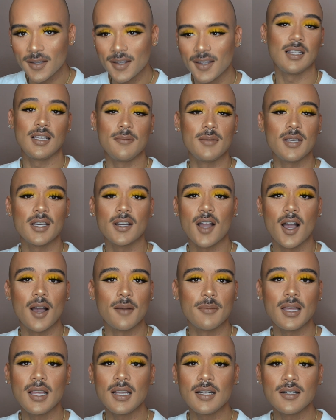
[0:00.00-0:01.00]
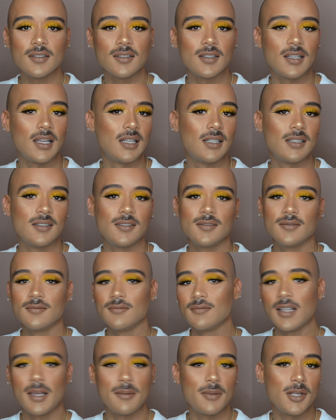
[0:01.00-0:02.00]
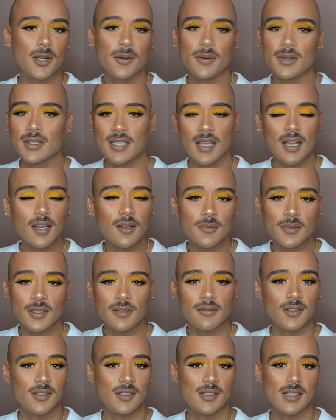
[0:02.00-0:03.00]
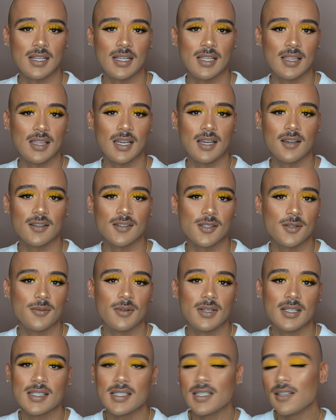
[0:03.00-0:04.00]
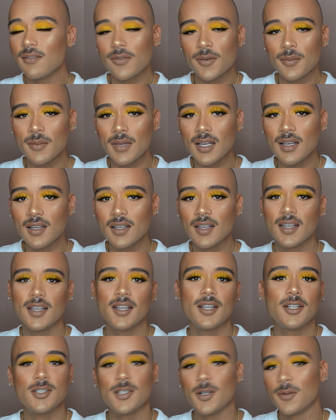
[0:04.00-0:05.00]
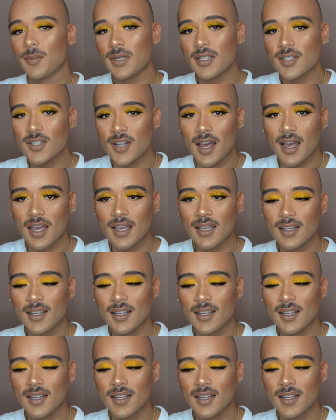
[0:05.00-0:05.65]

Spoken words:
Leave me a comment and let me know what's up. If there's anything else you want to see from me, don't be shy.